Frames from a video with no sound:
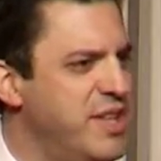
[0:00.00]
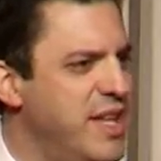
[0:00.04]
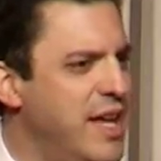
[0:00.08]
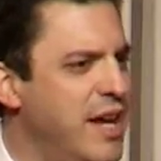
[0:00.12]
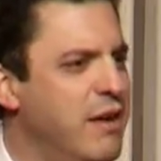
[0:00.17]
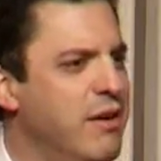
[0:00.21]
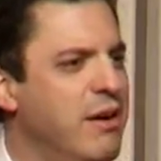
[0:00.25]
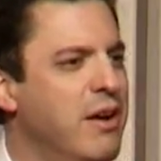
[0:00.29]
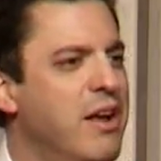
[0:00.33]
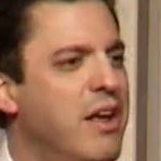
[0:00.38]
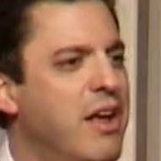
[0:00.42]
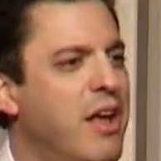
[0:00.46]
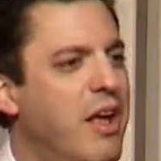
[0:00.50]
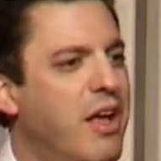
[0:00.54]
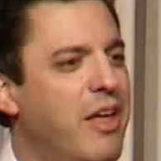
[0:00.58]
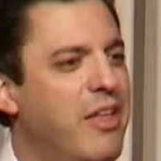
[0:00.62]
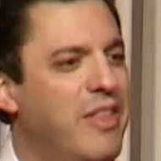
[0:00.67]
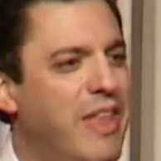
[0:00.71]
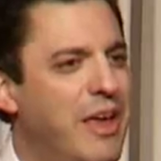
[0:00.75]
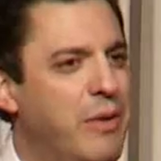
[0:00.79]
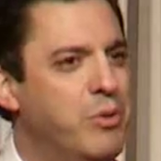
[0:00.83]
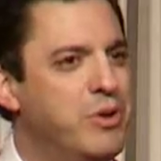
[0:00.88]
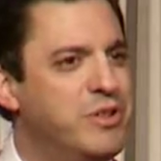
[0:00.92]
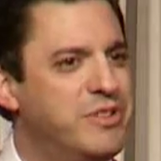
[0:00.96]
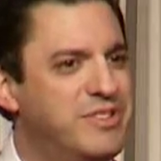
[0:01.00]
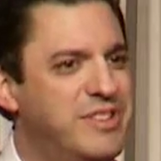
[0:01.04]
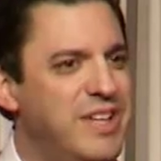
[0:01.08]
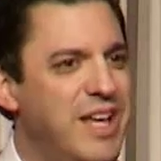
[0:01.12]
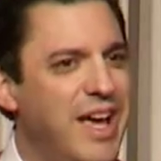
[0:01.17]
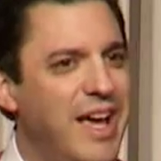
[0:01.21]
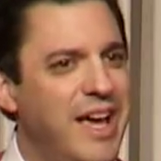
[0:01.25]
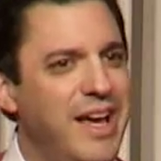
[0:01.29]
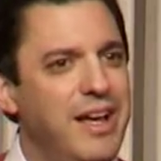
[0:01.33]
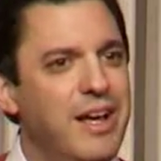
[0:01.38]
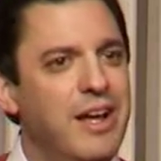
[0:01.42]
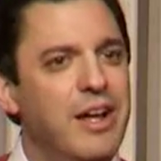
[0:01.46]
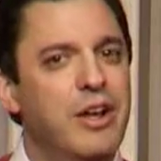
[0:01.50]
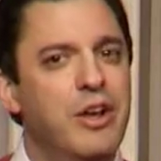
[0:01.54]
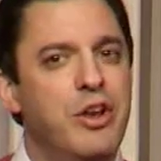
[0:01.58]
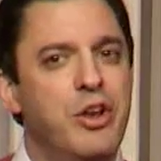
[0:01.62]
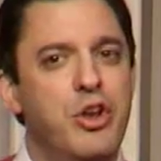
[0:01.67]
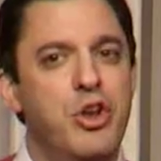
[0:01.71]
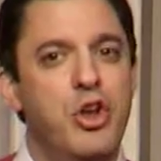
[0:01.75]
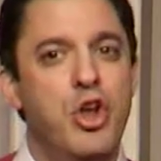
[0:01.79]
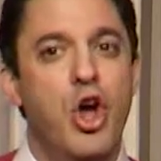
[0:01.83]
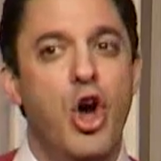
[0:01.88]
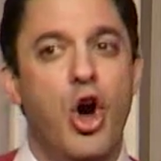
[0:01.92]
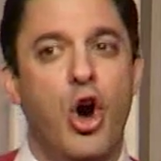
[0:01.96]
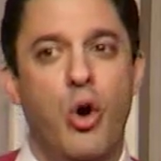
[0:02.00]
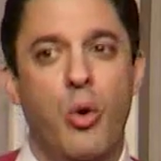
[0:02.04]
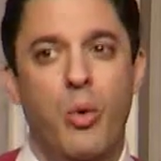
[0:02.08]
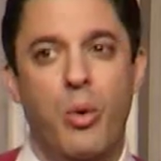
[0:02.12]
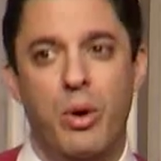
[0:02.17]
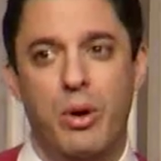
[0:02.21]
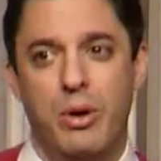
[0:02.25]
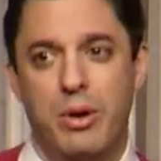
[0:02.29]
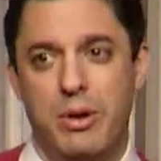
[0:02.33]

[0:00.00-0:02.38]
there? They would say, no.